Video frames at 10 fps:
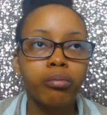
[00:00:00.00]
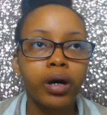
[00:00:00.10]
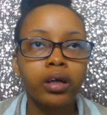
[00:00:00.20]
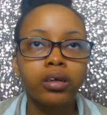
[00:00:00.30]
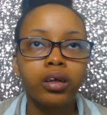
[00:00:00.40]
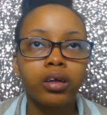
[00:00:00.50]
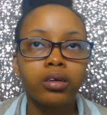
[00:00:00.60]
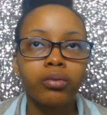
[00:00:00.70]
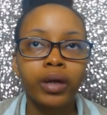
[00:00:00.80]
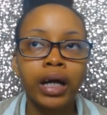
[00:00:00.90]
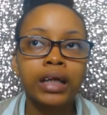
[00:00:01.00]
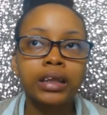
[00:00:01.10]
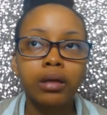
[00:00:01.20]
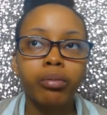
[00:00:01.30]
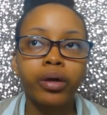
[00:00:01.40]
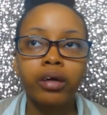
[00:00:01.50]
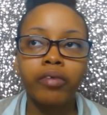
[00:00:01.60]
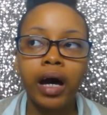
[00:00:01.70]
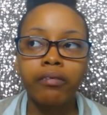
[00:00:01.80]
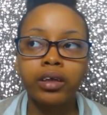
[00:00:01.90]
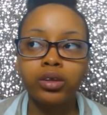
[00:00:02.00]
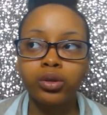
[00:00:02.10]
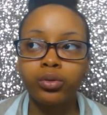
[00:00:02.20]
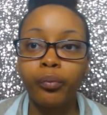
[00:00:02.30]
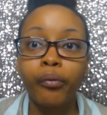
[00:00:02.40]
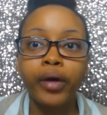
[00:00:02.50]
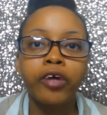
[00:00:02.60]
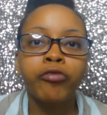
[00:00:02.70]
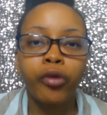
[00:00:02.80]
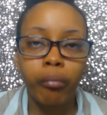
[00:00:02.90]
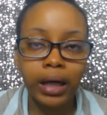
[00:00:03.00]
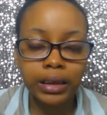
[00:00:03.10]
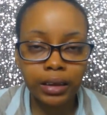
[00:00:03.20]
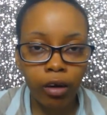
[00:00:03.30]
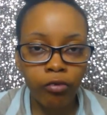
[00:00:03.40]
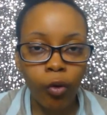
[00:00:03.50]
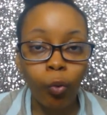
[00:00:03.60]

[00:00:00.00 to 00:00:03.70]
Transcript: But when I got to that point of having to pray for myself,